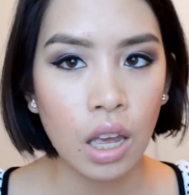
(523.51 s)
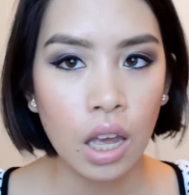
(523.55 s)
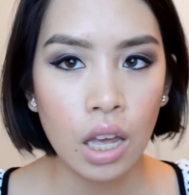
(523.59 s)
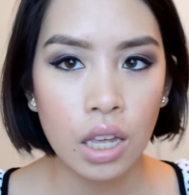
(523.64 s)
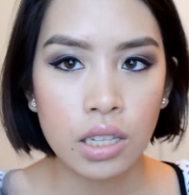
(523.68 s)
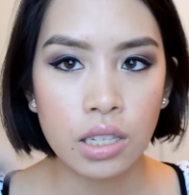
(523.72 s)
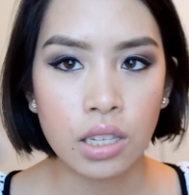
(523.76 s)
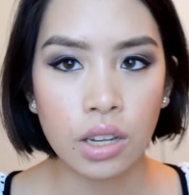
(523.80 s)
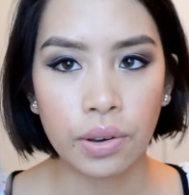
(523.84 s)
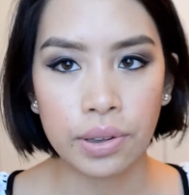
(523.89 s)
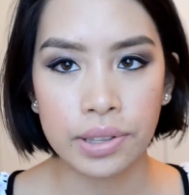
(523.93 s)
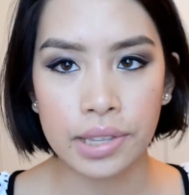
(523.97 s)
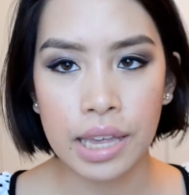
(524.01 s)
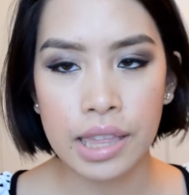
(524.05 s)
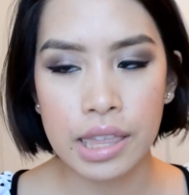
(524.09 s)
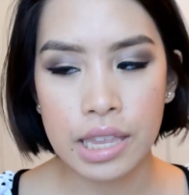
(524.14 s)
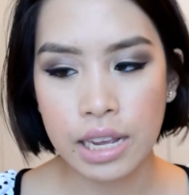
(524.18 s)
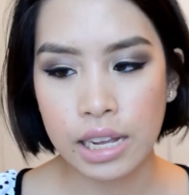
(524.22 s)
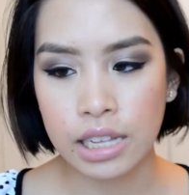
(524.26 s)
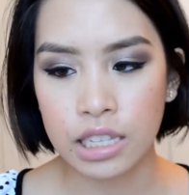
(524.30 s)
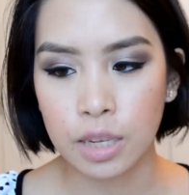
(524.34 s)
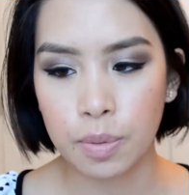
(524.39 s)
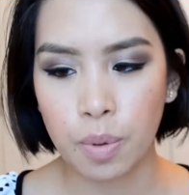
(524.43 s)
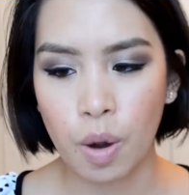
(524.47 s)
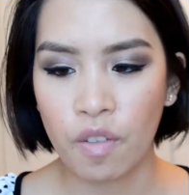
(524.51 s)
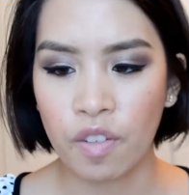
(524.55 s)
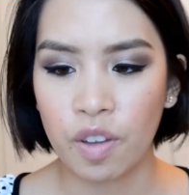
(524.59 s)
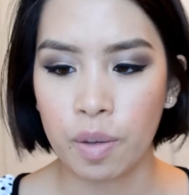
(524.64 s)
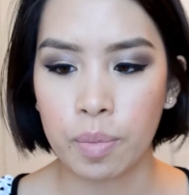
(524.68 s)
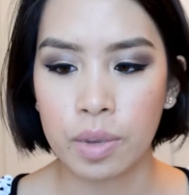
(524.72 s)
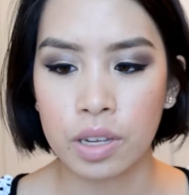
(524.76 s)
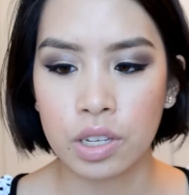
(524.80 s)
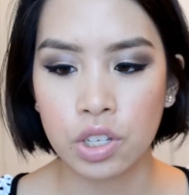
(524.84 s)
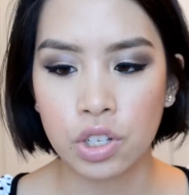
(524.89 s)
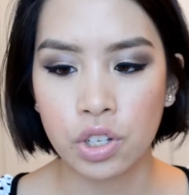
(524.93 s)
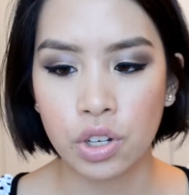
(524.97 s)
So I think it's a perfect
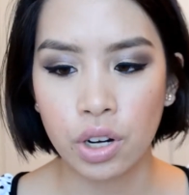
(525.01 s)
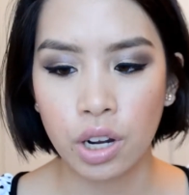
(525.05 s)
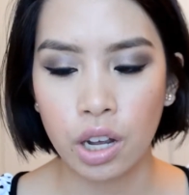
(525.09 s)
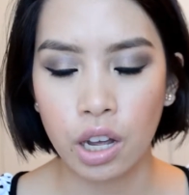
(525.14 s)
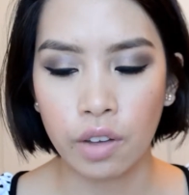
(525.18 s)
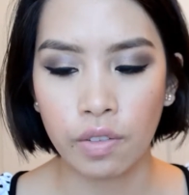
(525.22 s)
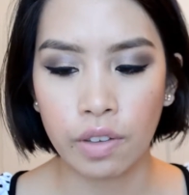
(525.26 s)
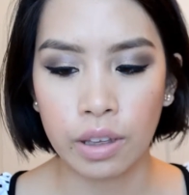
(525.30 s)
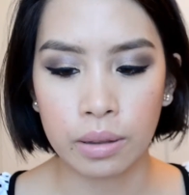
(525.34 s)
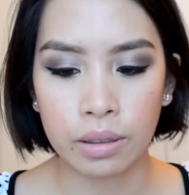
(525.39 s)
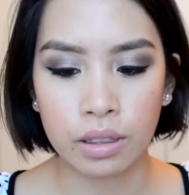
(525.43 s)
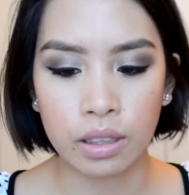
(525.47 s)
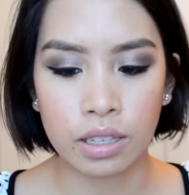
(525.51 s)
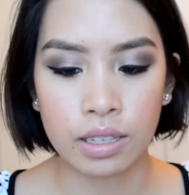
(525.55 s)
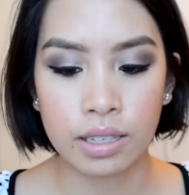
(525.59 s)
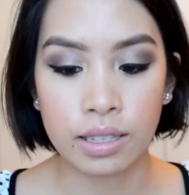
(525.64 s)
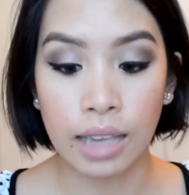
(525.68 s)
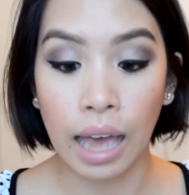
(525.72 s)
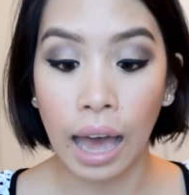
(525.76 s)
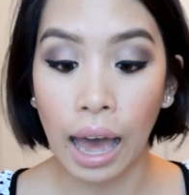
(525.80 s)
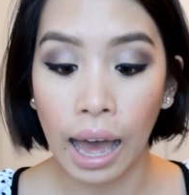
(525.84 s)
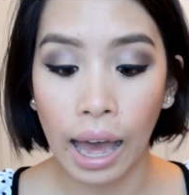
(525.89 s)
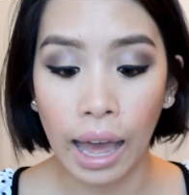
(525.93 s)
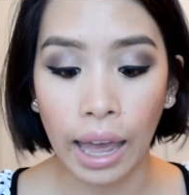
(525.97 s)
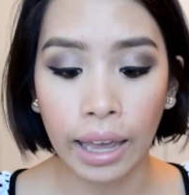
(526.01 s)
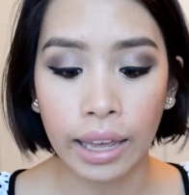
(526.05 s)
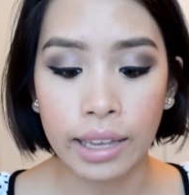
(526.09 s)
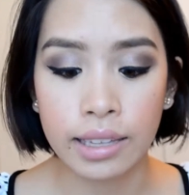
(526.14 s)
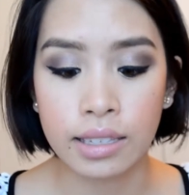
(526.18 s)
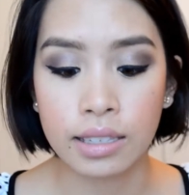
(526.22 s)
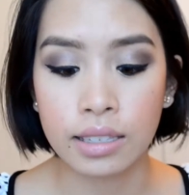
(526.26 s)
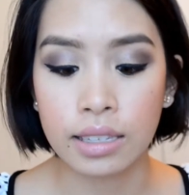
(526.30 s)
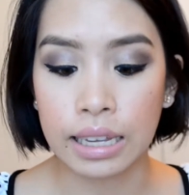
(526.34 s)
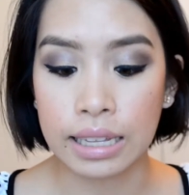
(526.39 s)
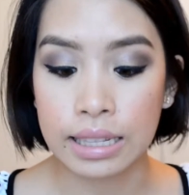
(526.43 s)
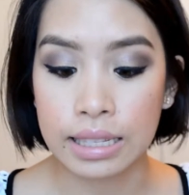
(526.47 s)
mixture of it, the size,
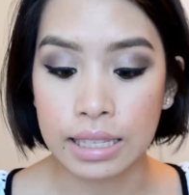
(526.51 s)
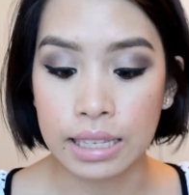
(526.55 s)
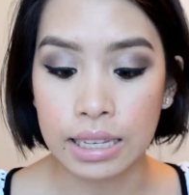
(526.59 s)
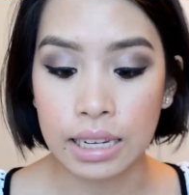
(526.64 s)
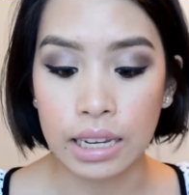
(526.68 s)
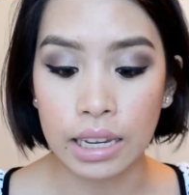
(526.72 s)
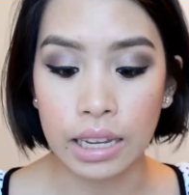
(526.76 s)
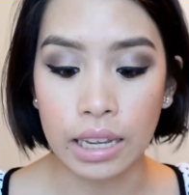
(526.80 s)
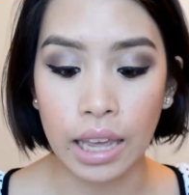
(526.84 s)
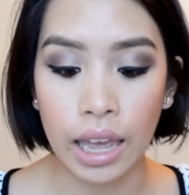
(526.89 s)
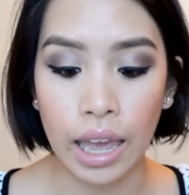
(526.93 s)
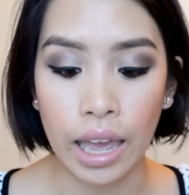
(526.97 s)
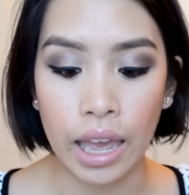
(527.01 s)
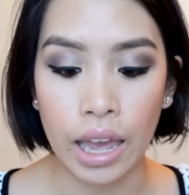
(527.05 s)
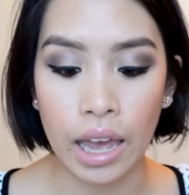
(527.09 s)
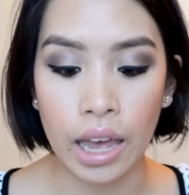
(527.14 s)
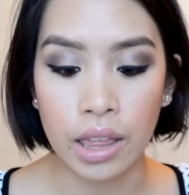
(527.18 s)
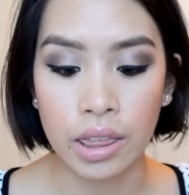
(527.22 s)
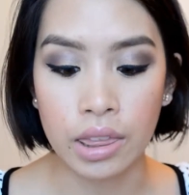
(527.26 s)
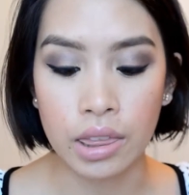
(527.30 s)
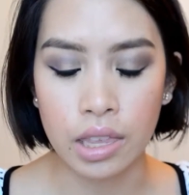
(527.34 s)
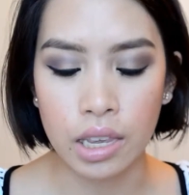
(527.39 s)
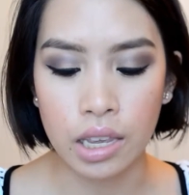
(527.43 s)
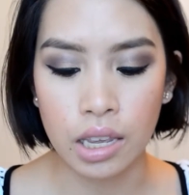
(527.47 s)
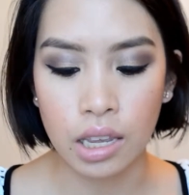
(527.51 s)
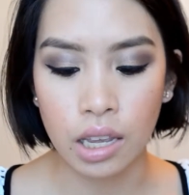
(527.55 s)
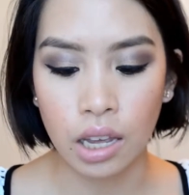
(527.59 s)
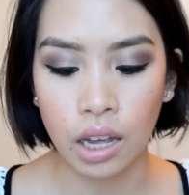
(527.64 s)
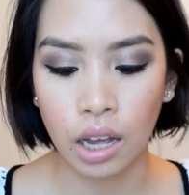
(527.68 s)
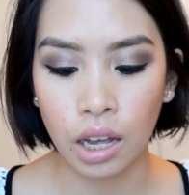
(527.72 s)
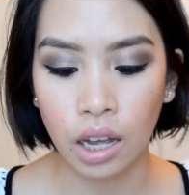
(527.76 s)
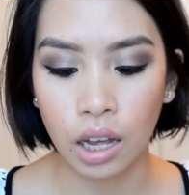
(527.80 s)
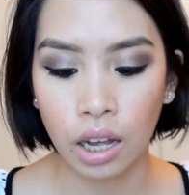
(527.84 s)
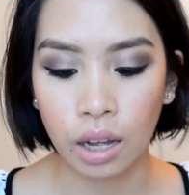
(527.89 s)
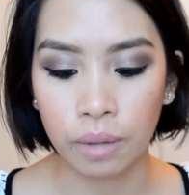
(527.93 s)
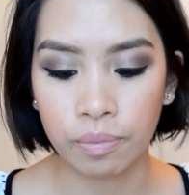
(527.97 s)
the density, and
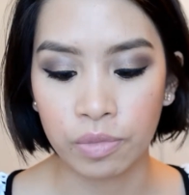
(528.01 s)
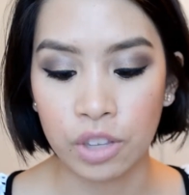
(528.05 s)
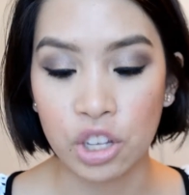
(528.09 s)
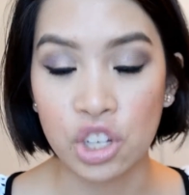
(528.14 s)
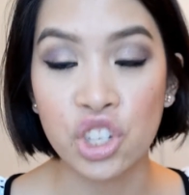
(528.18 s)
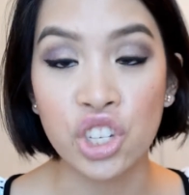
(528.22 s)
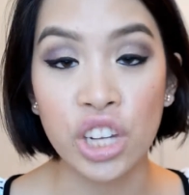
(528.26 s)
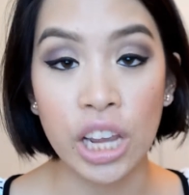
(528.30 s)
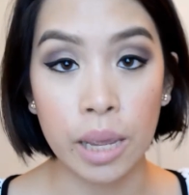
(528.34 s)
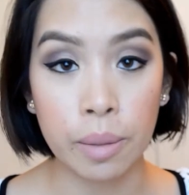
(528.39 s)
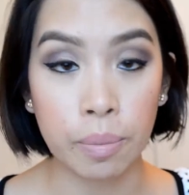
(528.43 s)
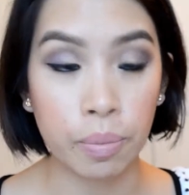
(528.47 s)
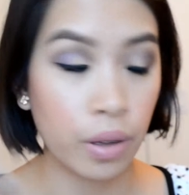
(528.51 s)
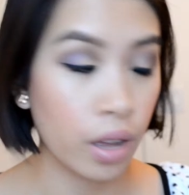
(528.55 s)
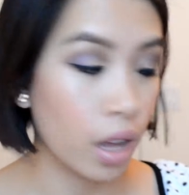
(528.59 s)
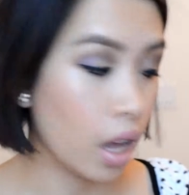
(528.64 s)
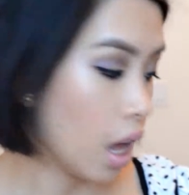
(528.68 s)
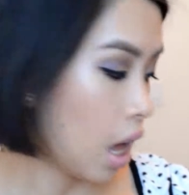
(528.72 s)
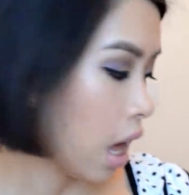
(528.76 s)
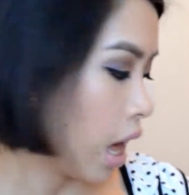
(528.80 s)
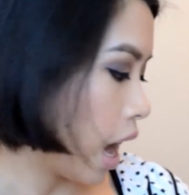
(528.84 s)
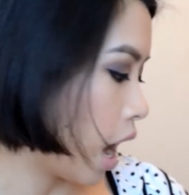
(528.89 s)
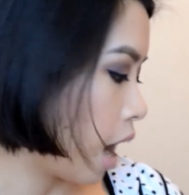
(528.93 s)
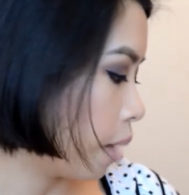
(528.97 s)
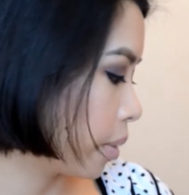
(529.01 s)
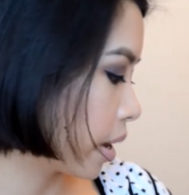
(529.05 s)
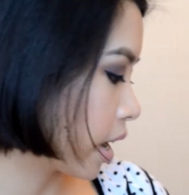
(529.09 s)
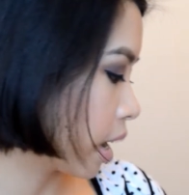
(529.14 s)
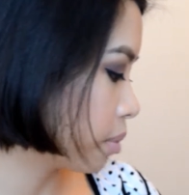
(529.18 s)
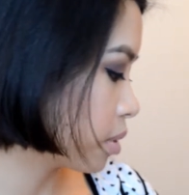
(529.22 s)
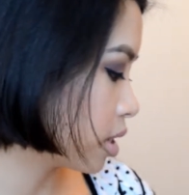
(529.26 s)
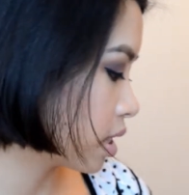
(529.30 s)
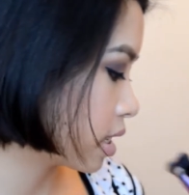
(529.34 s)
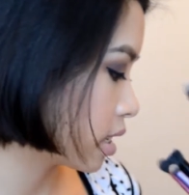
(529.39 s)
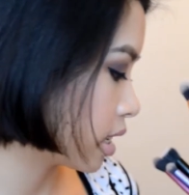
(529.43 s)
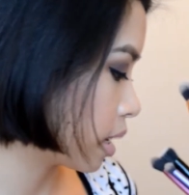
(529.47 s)
the shape. It
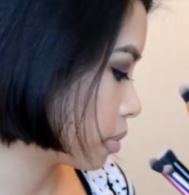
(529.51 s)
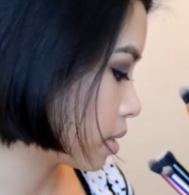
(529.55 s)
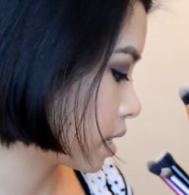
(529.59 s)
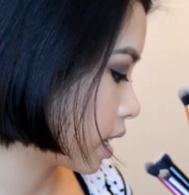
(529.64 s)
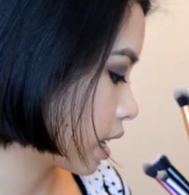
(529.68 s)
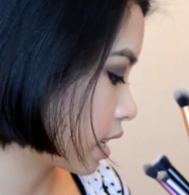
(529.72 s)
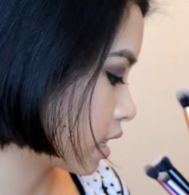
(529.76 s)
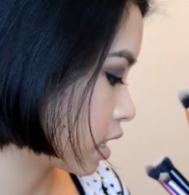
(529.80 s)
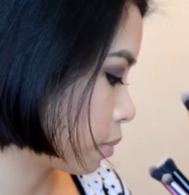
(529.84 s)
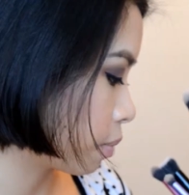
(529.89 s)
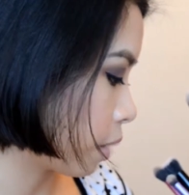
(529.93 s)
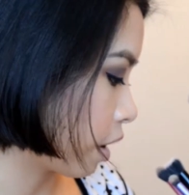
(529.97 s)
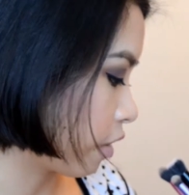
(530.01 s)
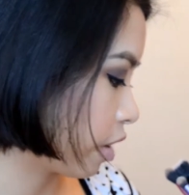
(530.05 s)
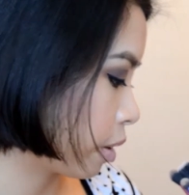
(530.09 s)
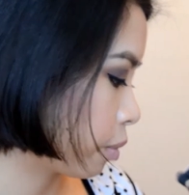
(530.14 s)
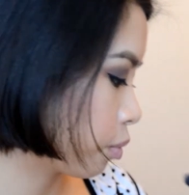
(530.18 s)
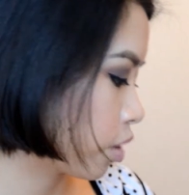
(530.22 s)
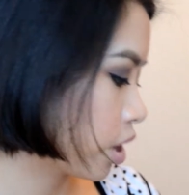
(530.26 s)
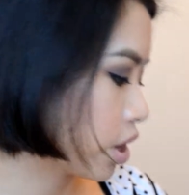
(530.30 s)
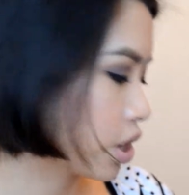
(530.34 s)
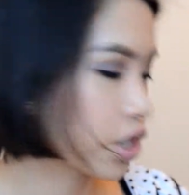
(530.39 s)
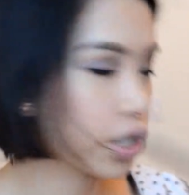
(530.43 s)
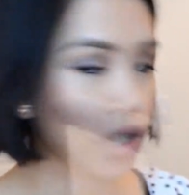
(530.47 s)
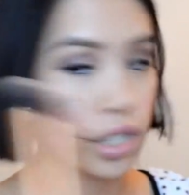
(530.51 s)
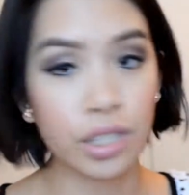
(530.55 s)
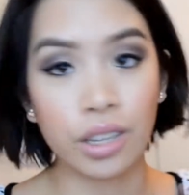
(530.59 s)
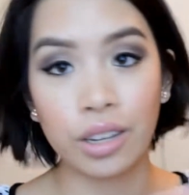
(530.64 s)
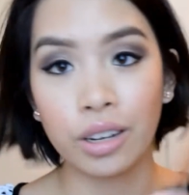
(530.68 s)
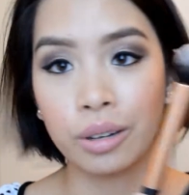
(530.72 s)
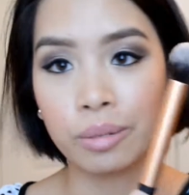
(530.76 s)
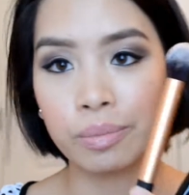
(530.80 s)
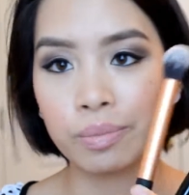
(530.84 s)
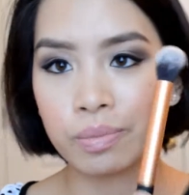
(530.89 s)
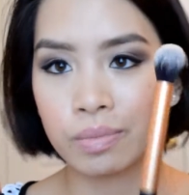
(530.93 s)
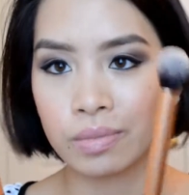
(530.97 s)
comes in the same set as the buffing brush,
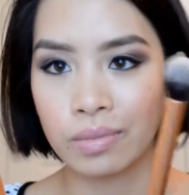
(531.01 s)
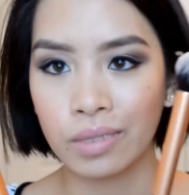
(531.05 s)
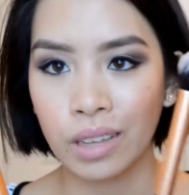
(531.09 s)
so